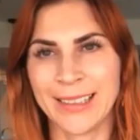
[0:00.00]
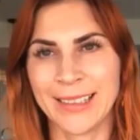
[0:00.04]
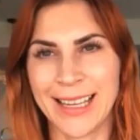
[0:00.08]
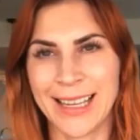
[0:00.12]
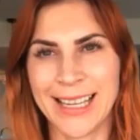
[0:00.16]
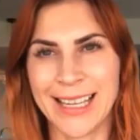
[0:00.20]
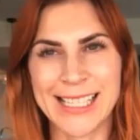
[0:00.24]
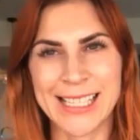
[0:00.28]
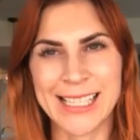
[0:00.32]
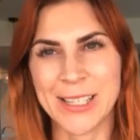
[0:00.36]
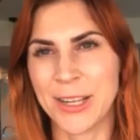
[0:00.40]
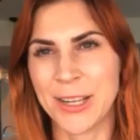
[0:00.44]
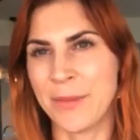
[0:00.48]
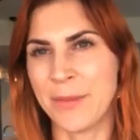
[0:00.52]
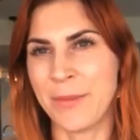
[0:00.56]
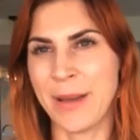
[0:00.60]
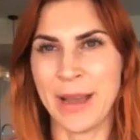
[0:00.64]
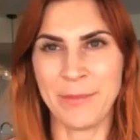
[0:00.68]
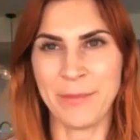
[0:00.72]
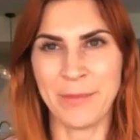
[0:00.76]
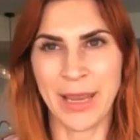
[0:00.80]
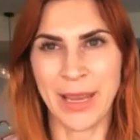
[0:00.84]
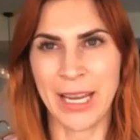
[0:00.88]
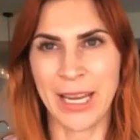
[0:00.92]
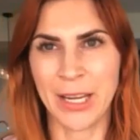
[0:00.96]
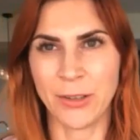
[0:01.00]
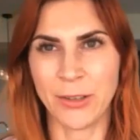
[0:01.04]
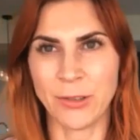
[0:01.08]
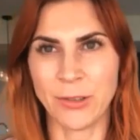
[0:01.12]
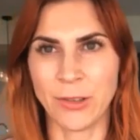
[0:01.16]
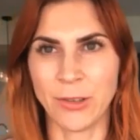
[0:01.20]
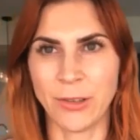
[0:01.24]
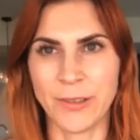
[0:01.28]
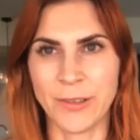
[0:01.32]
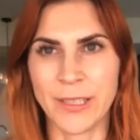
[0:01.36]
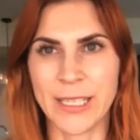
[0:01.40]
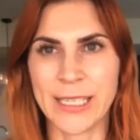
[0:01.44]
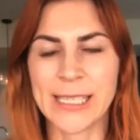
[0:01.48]
It's not about me at
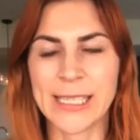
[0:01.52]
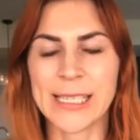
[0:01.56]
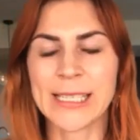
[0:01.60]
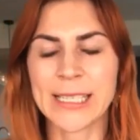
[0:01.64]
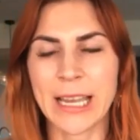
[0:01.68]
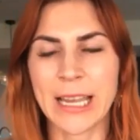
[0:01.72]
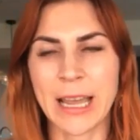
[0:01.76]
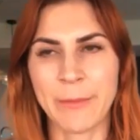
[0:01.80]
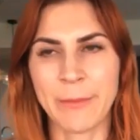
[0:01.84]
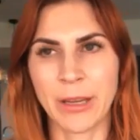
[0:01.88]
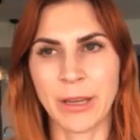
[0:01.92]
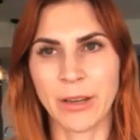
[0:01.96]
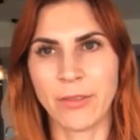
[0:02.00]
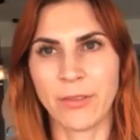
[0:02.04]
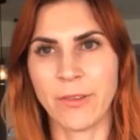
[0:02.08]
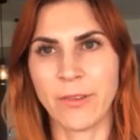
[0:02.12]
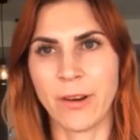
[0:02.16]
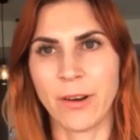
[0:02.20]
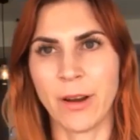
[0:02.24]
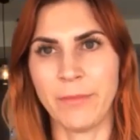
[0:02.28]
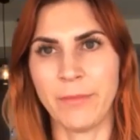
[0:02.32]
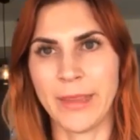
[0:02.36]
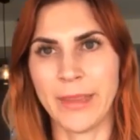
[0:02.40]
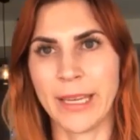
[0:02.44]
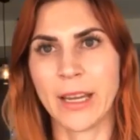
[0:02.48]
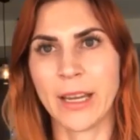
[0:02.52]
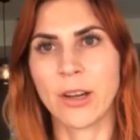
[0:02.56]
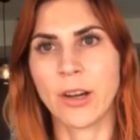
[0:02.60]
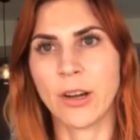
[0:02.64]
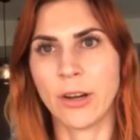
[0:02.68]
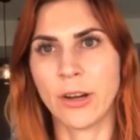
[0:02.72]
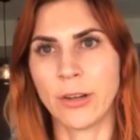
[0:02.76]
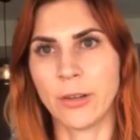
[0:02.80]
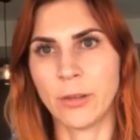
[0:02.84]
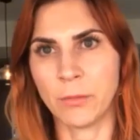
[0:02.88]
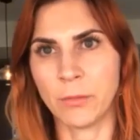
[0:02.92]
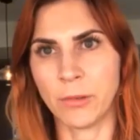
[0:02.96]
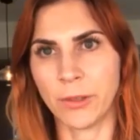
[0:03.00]
all. This is coming from their
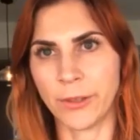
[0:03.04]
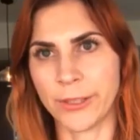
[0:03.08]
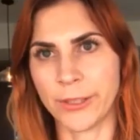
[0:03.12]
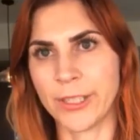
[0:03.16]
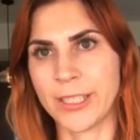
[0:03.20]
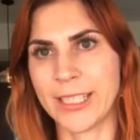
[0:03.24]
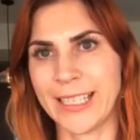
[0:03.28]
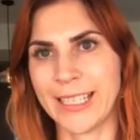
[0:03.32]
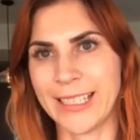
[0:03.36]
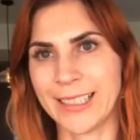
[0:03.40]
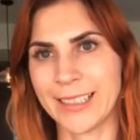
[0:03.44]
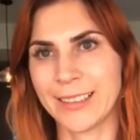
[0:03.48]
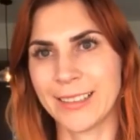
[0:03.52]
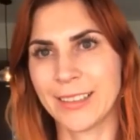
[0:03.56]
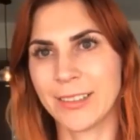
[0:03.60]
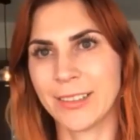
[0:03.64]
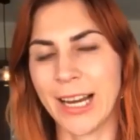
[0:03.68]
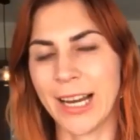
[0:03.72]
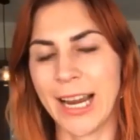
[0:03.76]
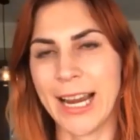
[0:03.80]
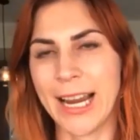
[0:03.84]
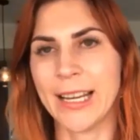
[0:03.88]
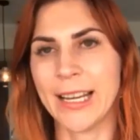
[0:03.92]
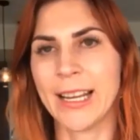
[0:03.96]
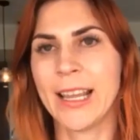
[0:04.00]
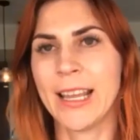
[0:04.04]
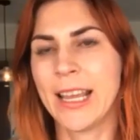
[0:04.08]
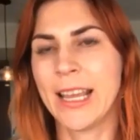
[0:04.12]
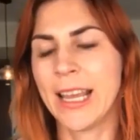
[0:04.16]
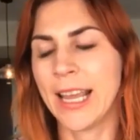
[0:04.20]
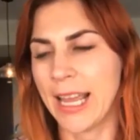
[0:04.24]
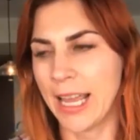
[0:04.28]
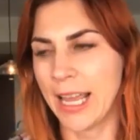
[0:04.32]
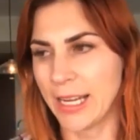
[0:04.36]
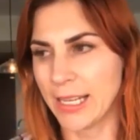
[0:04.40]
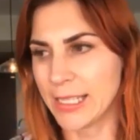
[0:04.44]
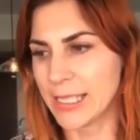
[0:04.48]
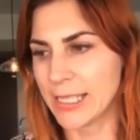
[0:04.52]
own wounding, right?
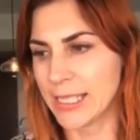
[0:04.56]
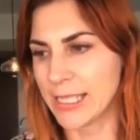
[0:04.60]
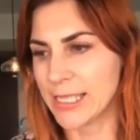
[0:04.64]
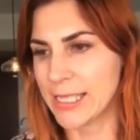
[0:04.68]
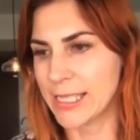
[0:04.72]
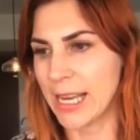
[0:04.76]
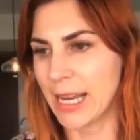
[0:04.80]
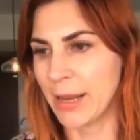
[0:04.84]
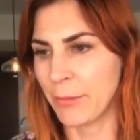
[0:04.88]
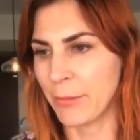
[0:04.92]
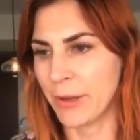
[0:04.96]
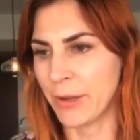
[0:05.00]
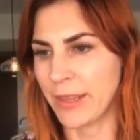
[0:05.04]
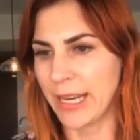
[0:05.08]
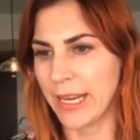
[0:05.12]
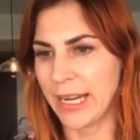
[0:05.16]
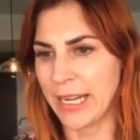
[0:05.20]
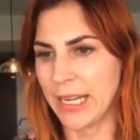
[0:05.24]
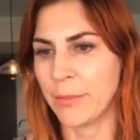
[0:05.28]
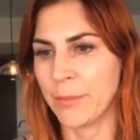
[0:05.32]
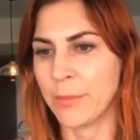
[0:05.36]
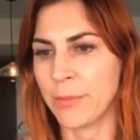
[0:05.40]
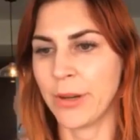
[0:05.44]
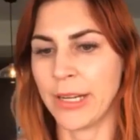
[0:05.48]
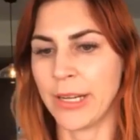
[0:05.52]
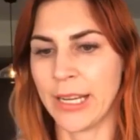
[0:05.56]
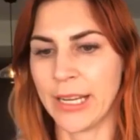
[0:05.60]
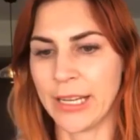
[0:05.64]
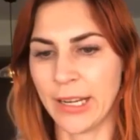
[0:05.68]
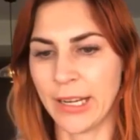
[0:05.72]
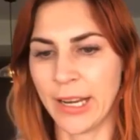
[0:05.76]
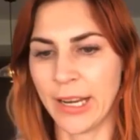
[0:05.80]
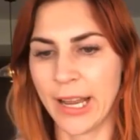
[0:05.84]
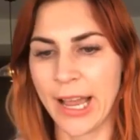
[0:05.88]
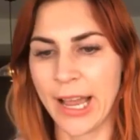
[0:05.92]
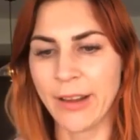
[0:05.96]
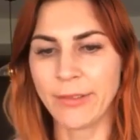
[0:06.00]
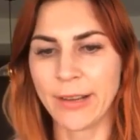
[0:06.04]
And it's the same with anybody in
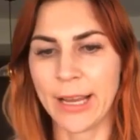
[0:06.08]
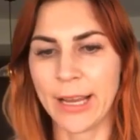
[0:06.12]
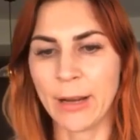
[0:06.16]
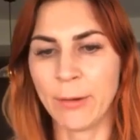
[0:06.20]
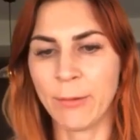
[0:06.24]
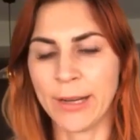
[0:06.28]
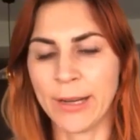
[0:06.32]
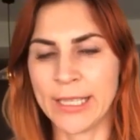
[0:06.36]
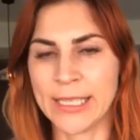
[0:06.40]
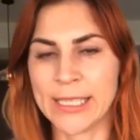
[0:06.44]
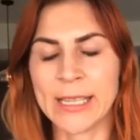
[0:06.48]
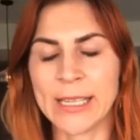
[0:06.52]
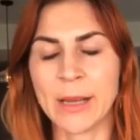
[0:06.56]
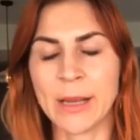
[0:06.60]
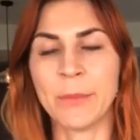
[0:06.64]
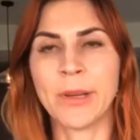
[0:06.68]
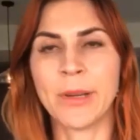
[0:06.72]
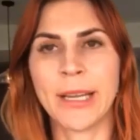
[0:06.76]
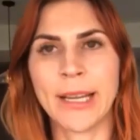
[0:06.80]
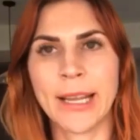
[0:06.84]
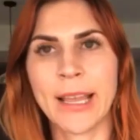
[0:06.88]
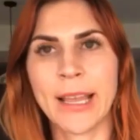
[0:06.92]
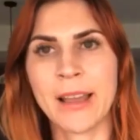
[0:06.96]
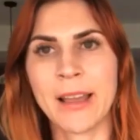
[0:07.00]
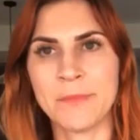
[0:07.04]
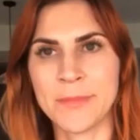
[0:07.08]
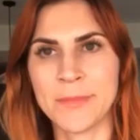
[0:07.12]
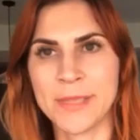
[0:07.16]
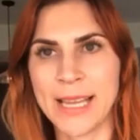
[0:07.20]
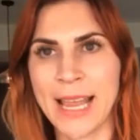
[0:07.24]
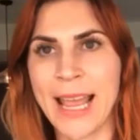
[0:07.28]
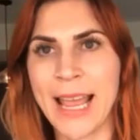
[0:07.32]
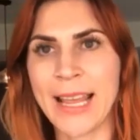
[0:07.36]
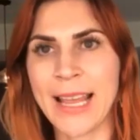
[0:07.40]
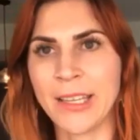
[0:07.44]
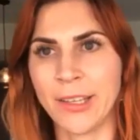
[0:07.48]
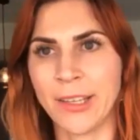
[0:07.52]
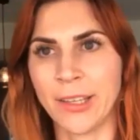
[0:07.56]
life. Like, when somebody comes
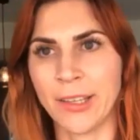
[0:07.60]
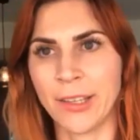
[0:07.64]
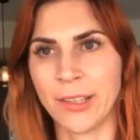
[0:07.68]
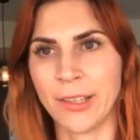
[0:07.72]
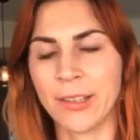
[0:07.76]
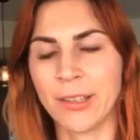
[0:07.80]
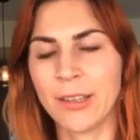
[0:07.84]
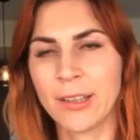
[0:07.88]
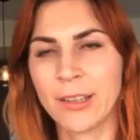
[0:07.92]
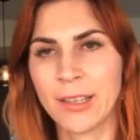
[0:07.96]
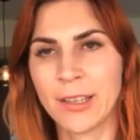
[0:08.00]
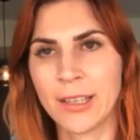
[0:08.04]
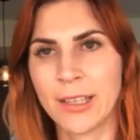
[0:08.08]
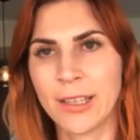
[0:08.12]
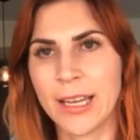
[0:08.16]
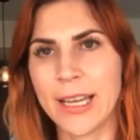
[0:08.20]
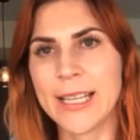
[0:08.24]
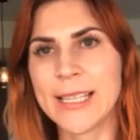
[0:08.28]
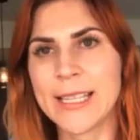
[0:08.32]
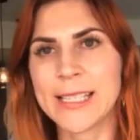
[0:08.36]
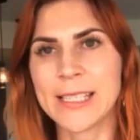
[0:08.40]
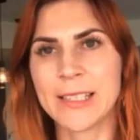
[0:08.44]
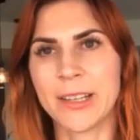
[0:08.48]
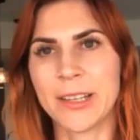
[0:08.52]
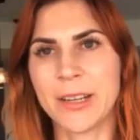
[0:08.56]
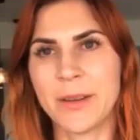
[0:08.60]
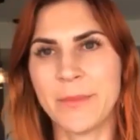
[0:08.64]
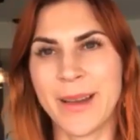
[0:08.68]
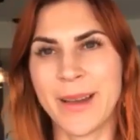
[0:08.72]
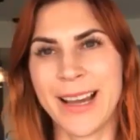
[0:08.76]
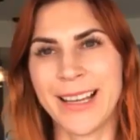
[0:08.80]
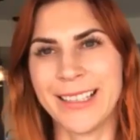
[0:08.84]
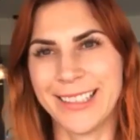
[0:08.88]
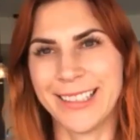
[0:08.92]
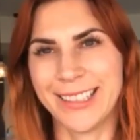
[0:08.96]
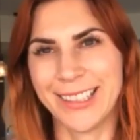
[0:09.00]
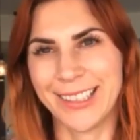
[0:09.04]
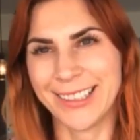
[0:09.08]
at you, it's not
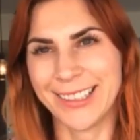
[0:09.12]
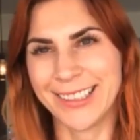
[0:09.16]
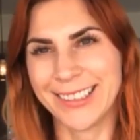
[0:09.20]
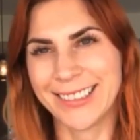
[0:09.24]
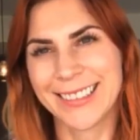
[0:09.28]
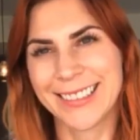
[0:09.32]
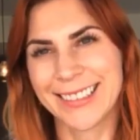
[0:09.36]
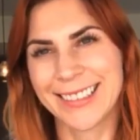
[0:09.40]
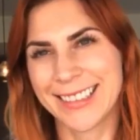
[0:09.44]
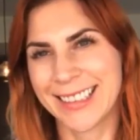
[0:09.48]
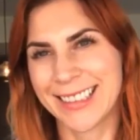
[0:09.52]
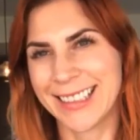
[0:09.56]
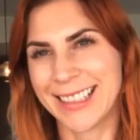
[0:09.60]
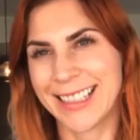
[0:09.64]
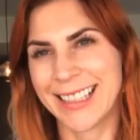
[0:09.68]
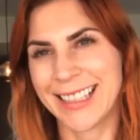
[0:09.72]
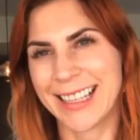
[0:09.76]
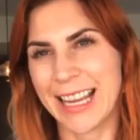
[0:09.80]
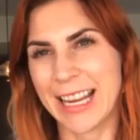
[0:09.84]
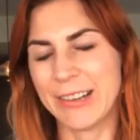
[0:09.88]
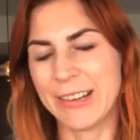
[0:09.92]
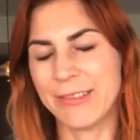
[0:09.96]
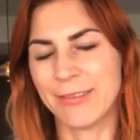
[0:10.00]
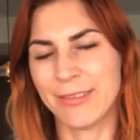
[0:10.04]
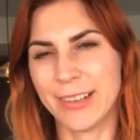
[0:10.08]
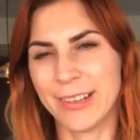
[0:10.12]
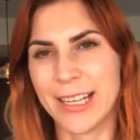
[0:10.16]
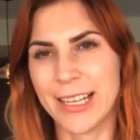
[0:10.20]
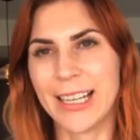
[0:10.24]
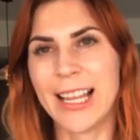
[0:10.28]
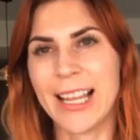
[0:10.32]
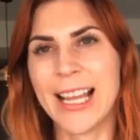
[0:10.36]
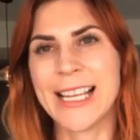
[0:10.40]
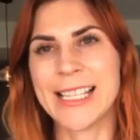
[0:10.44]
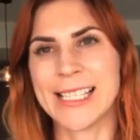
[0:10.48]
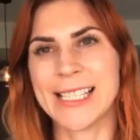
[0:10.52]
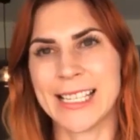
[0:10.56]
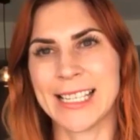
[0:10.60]
about you. And
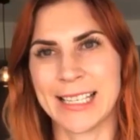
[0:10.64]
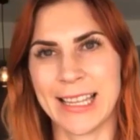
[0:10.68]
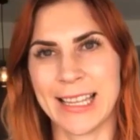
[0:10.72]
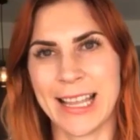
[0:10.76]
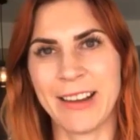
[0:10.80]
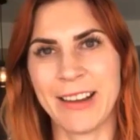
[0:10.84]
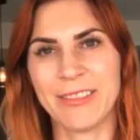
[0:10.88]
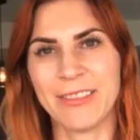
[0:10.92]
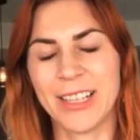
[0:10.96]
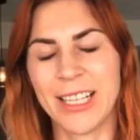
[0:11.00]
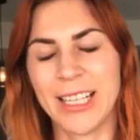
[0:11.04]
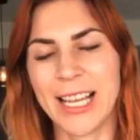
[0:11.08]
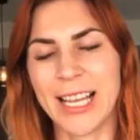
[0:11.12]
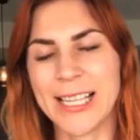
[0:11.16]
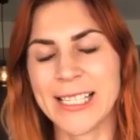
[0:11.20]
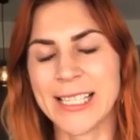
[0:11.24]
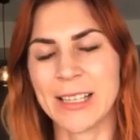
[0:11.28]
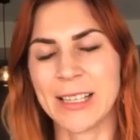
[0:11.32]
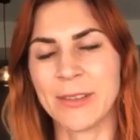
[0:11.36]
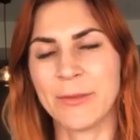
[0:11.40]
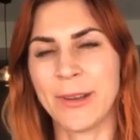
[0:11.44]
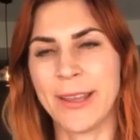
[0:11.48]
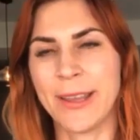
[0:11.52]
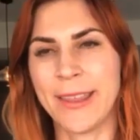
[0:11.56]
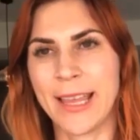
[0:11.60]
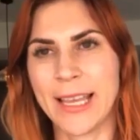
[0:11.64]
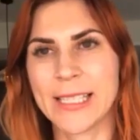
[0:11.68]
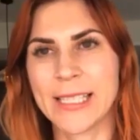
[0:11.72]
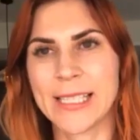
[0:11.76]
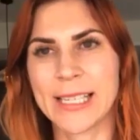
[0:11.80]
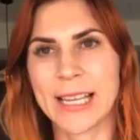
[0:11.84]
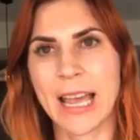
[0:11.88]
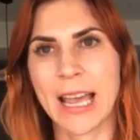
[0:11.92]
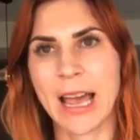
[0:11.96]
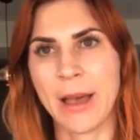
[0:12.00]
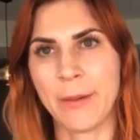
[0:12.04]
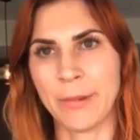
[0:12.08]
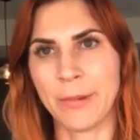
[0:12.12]
realizing where that's
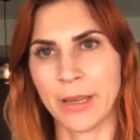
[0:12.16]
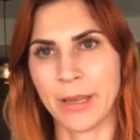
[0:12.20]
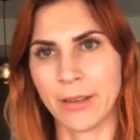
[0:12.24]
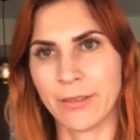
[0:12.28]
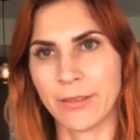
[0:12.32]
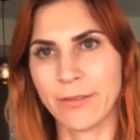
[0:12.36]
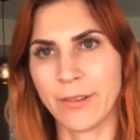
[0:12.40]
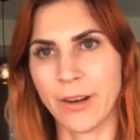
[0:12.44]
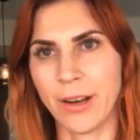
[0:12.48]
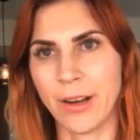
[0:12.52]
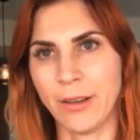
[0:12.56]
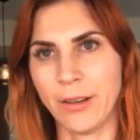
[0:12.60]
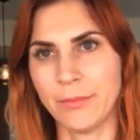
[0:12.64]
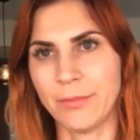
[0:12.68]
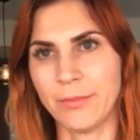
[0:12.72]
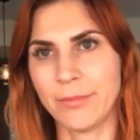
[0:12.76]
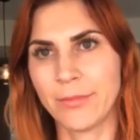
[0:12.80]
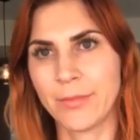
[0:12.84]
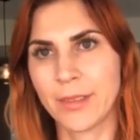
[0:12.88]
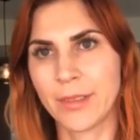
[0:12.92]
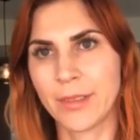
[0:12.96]
coming from.